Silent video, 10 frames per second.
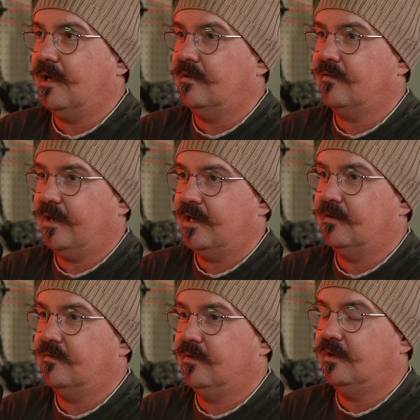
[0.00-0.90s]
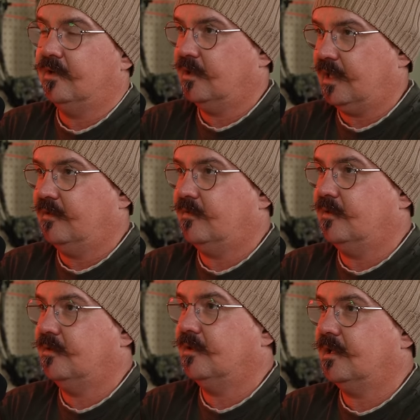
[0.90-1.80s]
and finding food and cooking
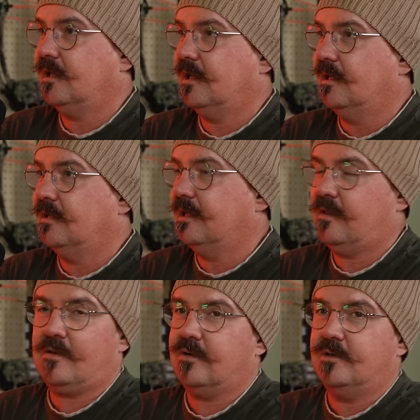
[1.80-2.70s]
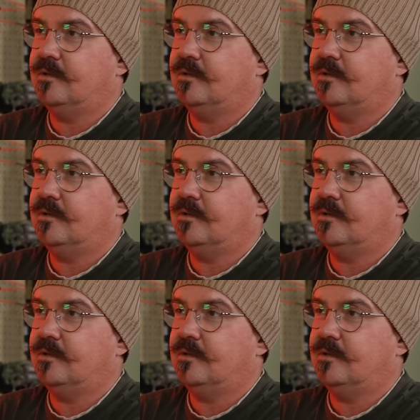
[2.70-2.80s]
food and that's all you